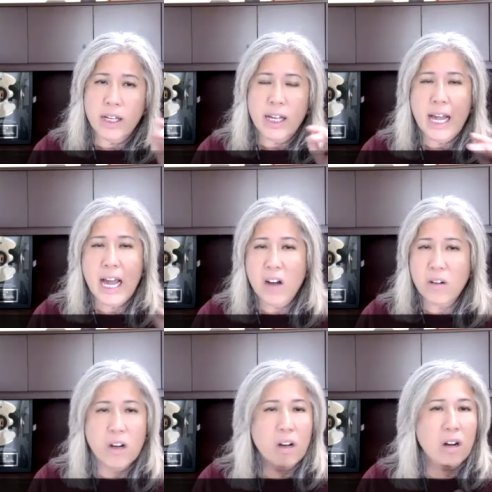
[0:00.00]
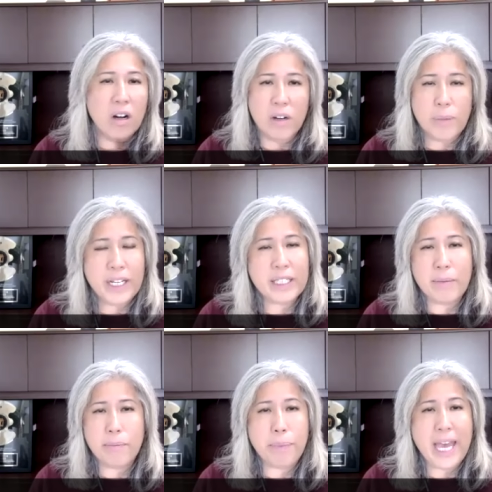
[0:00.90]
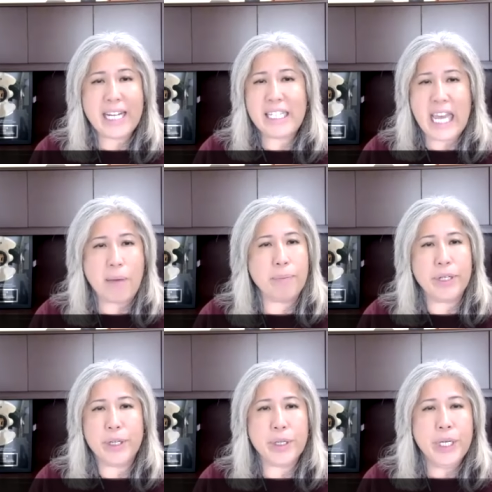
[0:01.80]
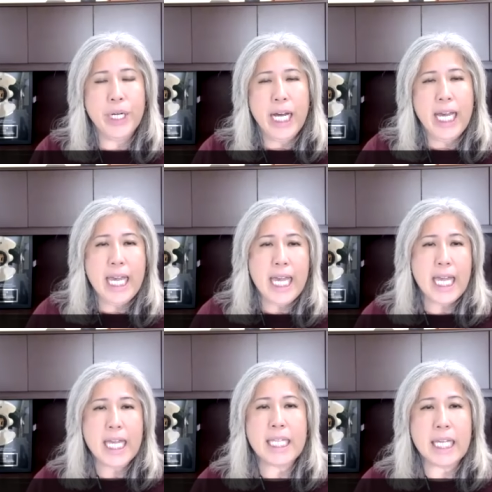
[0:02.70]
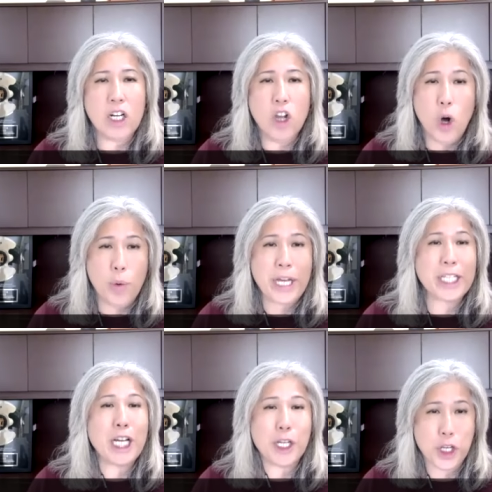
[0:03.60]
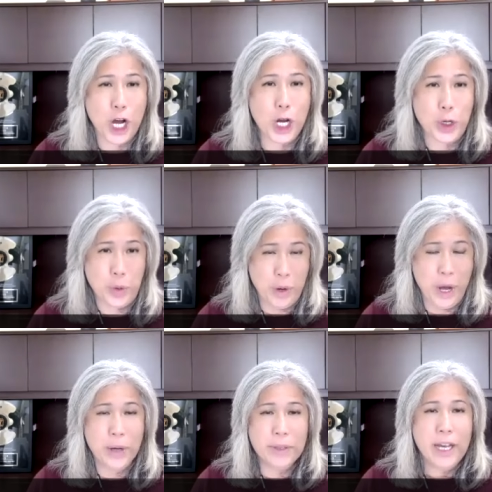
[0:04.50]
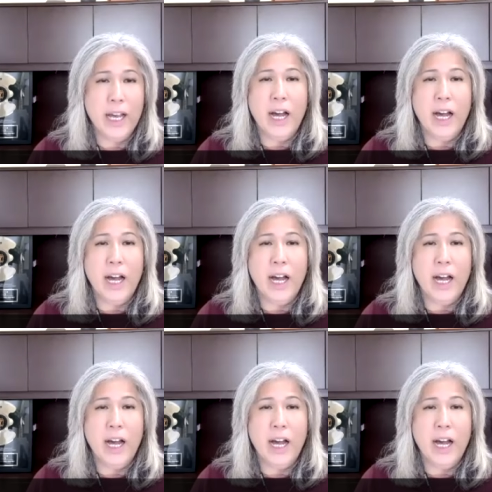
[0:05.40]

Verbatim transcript: Ooh. Alcohol plays a big dampener in a uh, lowering testosterone